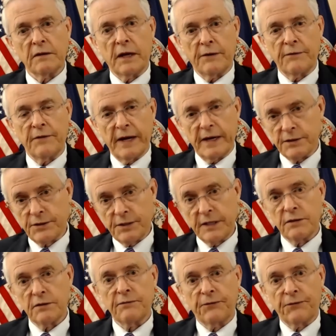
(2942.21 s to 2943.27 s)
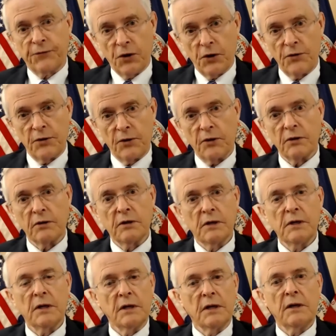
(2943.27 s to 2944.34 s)
advancing further
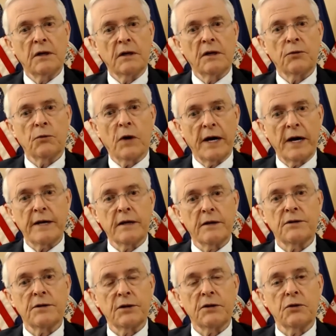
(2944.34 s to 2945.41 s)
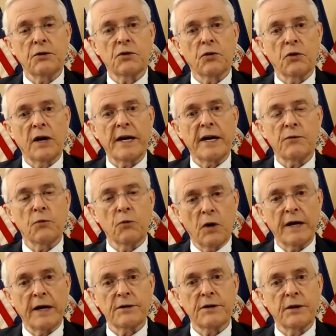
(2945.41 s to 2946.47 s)
right into Ukraine,
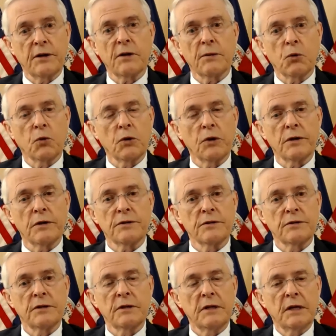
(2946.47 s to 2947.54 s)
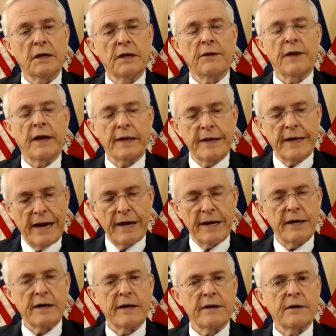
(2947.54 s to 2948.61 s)
right to their borders. They
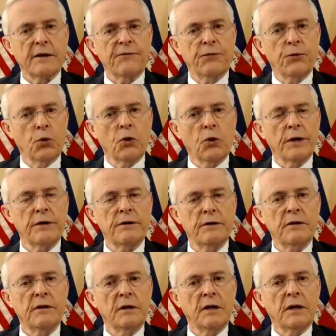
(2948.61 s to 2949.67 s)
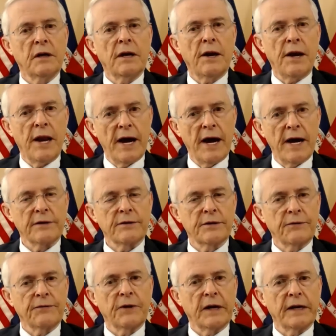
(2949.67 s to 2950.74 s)
cannot afford not to
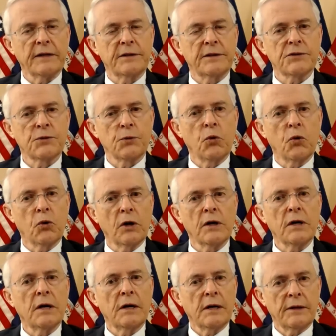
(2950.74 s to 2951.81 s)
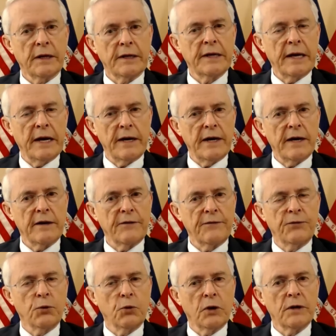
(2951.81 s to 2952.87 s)
fight this war. They cannot
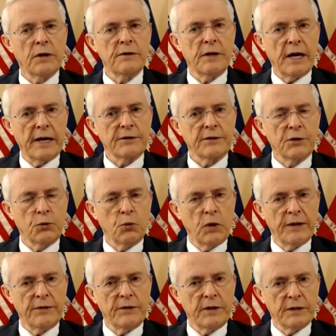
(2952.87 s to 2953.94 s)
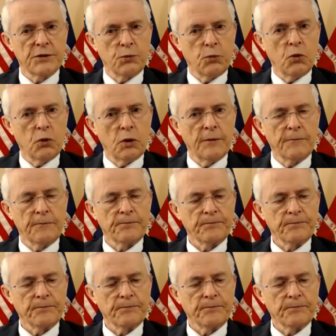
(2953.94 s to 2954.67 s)
afford not to win this war.